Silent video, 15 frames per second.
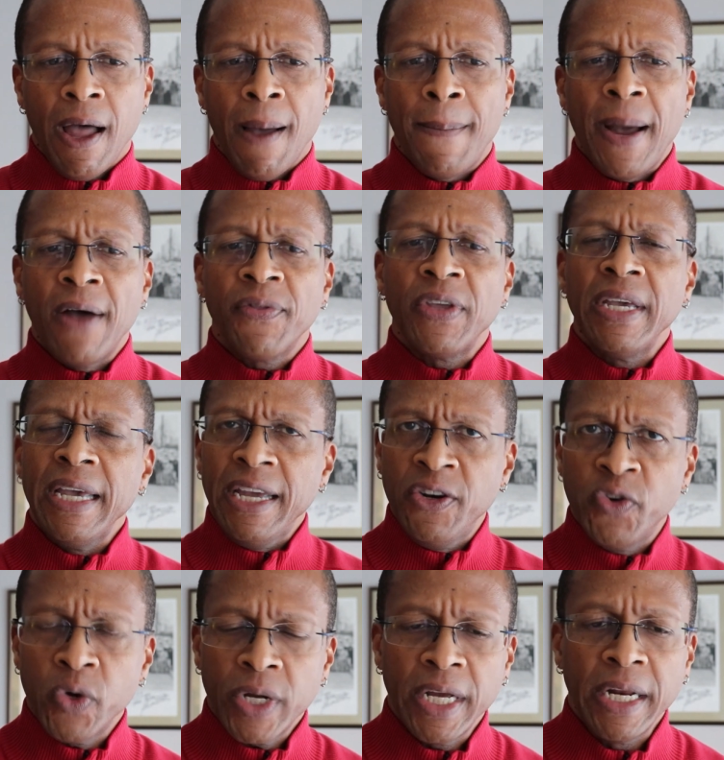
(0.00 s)
about the
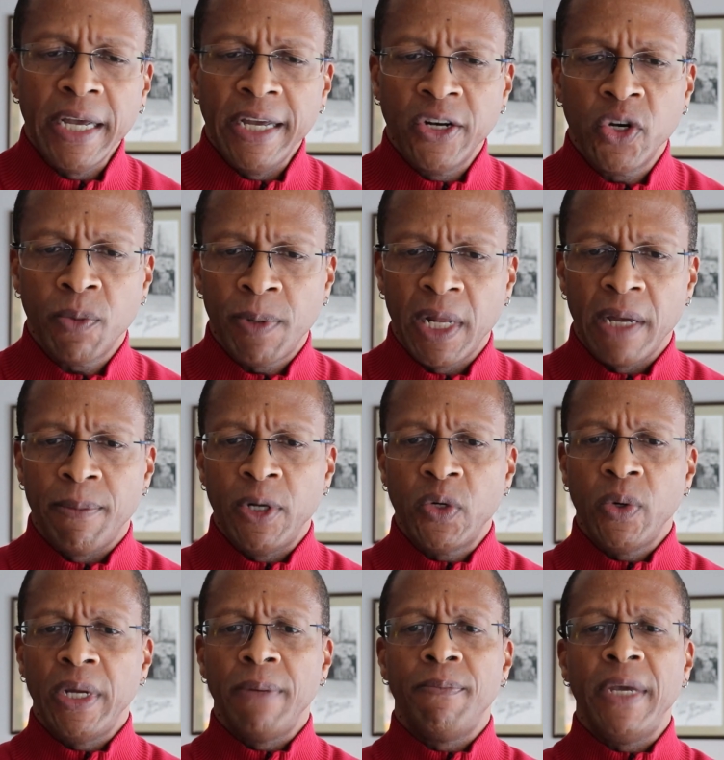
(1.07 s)
intricate interplay
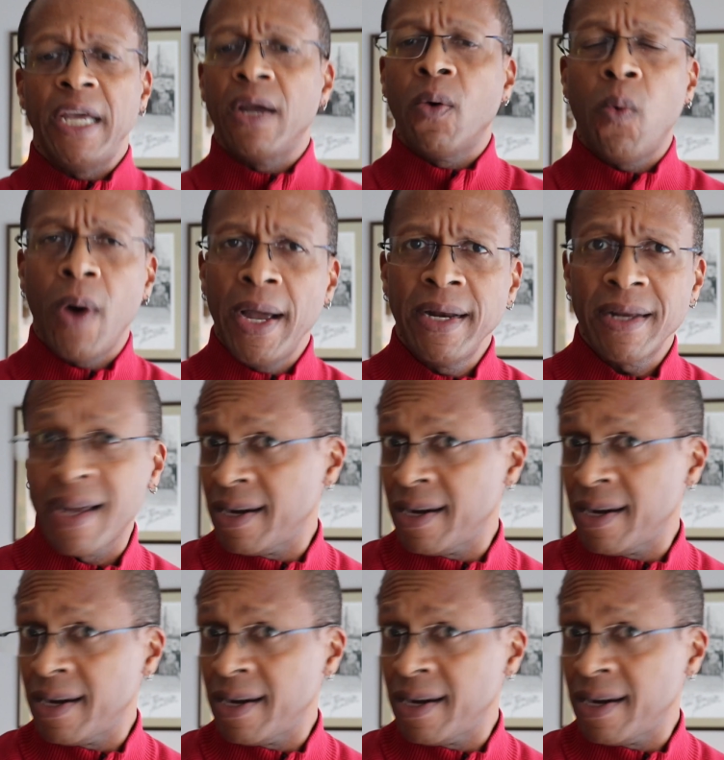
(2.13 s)
between being white